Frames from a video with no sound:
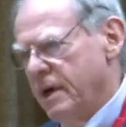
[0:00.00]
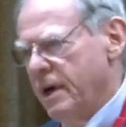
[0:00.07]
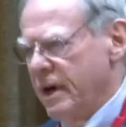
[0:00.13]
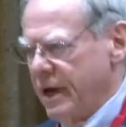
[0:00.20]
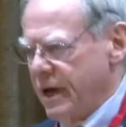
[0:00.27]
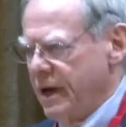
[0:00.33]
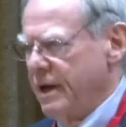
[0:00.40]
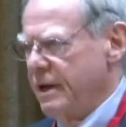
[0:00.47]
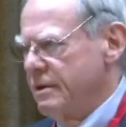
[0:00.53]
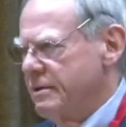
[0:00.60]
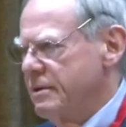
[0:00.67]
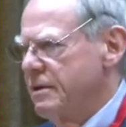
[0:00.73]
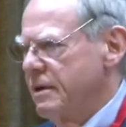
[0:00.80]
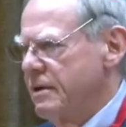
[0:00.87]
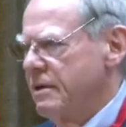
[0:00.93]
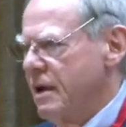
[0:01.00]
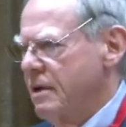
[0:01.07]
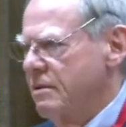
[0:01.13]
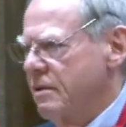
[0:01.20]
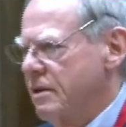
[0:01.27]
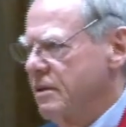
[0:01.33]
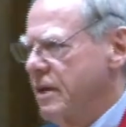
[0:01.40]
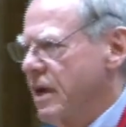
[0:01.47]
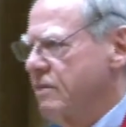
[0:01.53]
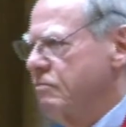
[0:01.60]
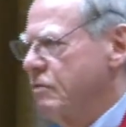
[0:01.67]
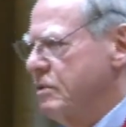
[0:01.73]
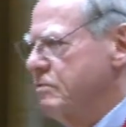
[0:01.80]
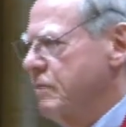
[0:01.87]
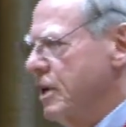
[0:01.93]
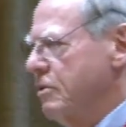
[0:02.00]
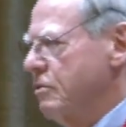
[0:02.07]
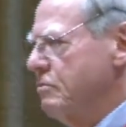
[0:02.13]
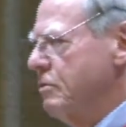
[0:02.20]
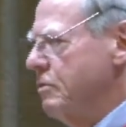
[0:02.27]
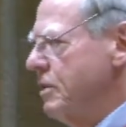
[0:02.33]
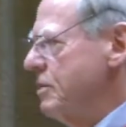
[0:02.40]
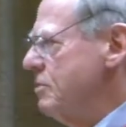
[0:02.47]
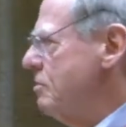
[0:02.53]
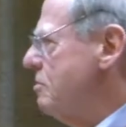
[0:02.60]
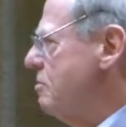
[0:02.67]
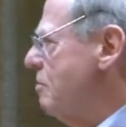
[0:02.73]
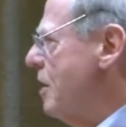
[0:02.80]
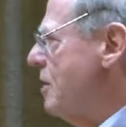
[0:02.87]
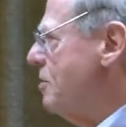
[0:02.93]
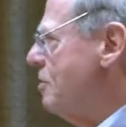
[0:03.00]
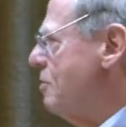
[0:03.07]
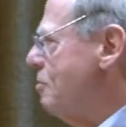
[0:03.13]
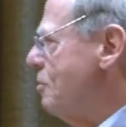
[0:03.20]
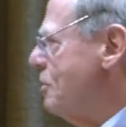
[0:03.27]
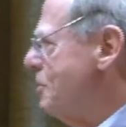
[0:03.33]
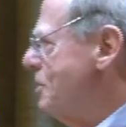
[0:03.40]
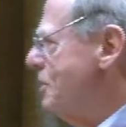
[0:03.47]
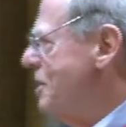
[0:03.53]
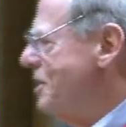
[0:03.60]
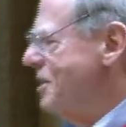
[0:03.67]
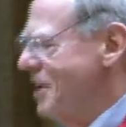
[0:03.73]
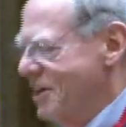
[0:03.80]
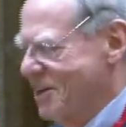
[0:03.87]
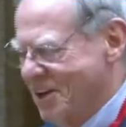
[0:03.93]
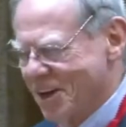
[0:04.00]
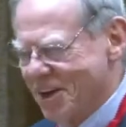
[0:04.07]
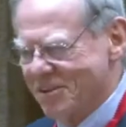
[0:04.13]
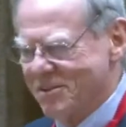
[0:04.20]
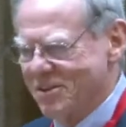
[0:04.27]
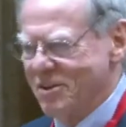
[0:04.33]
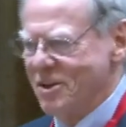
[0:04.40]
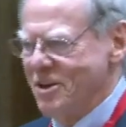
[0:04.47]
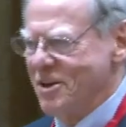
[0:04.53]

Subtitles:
I think that was one of the reasons why the court, in that case,